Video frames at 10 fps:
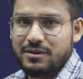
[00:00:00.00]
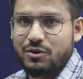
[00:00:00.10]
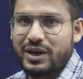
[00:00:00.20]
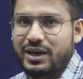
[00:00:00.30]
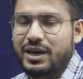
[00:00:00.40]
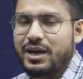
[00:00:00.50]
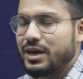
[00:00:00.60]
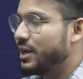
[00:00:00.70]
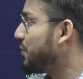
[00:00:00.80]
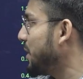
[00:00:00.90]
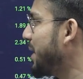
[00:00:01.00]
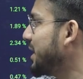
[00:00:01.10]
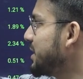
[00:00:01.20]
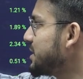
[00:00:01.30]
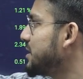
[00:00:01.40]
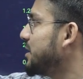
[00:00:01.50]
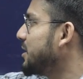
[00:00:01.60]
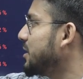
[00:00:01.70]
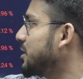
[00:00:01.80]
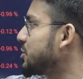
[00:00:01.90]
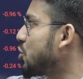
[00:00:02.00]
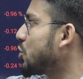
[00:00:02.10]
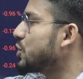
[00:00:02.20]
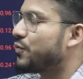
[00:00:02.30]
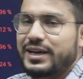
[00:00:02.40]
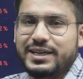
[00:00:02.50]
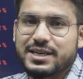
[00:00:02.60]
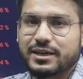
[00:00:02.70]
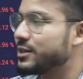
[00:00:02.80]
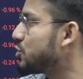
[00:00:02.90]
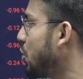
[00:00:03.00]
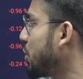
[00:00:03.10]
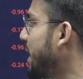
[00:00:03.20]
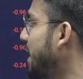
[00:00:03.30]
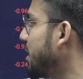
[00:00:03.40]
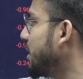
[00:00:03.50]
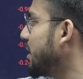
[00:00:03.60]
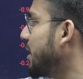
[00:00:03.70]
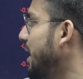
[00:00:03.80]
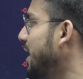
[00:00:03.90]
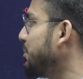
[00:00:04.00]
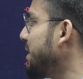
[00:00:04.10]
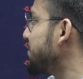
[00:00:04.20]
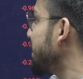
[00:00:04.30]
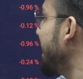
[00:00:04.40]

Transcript: Okay, if I'll buy this stocks of IT sectors or NBFC